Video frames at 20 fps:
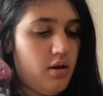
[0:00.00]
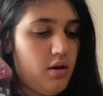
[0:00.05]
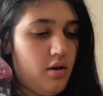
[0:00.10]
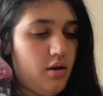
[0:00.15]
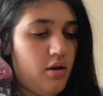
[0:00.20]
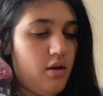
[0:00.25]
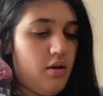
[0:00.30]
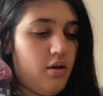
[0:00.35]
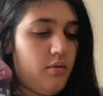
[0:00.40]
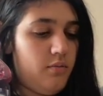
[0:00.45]

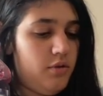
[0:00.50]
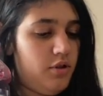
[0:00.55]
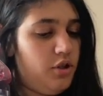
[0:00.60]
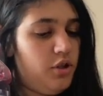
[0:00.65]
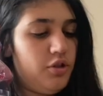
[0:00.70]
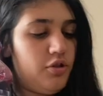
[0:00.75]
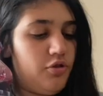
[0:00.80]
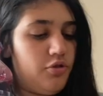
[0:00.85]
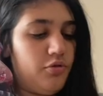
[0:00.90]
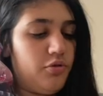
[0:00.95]
And you can
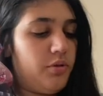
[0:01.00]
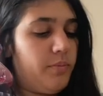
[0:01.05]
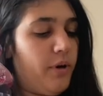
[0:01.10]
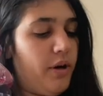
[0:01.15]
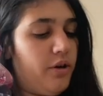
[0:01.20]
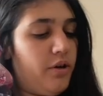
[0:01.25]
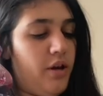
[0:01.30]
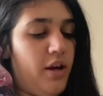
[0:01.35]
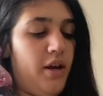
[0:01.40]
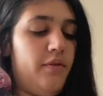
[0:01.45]
do this with a butter
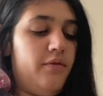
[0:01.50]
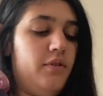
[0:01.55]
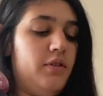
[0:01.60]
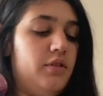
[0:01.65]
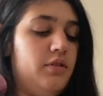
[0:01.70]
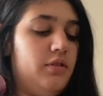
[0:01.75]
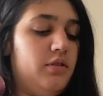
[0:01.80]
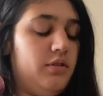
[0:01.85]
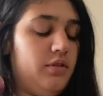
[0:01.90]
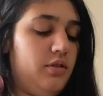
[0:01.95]
knife.
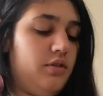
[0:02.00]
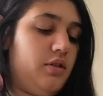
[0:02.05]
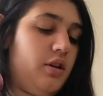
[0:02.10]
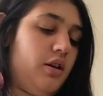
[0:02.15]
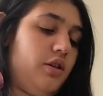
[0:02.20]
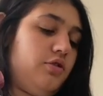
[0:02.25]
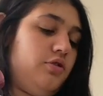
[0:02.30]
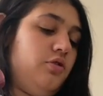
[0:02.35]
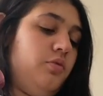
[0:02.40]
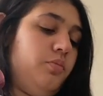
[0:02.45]
It's not a
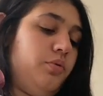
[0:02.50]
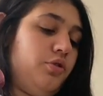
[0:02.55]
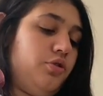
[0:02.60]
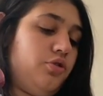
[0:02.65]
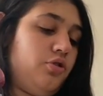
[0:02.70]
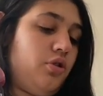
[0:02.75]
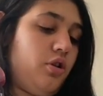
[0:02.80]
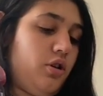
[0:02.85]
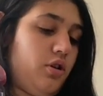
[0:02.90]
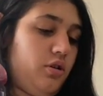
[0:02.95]
super
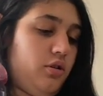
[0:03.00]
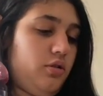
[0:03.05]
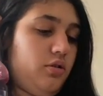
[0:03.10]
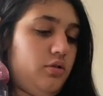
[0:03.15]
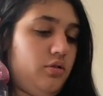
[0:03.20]
strong